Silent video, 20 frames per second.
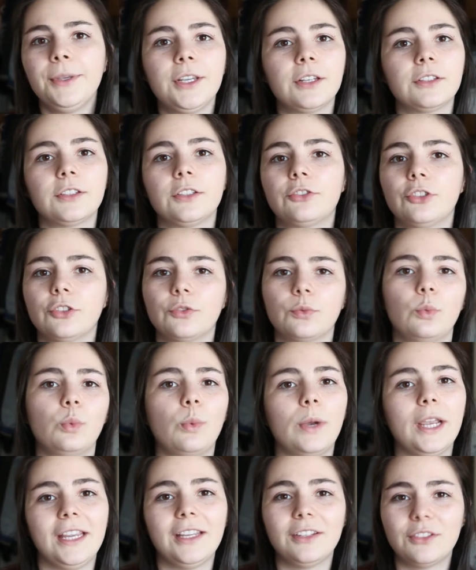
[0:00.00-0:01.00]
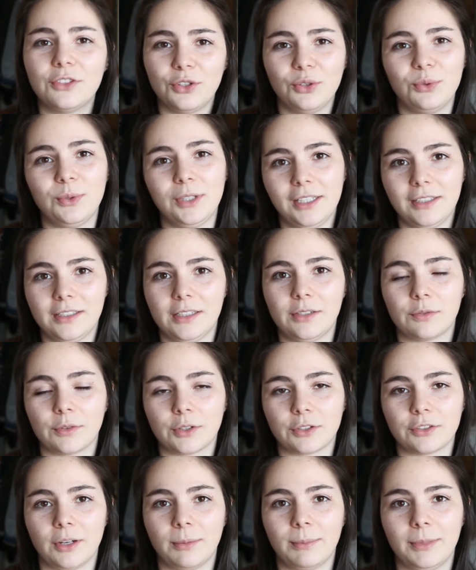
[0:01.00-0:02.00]
because it's just way too easy
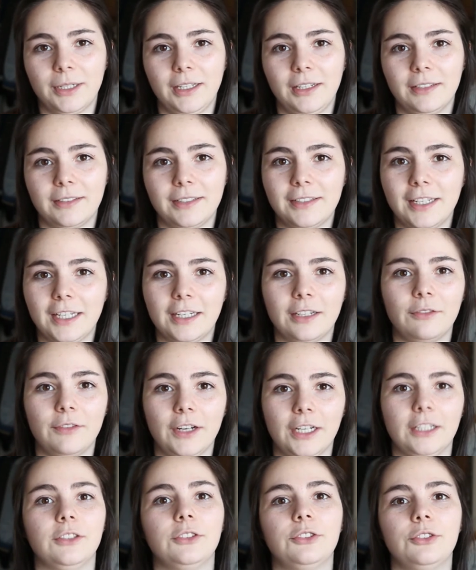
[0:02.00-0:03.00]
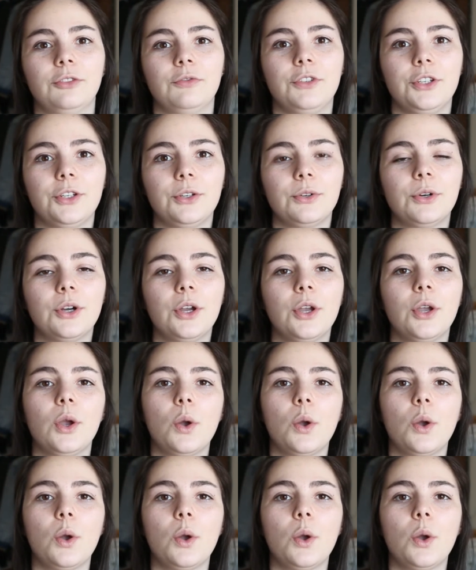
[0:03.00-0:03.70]
for somebody to take advantage of you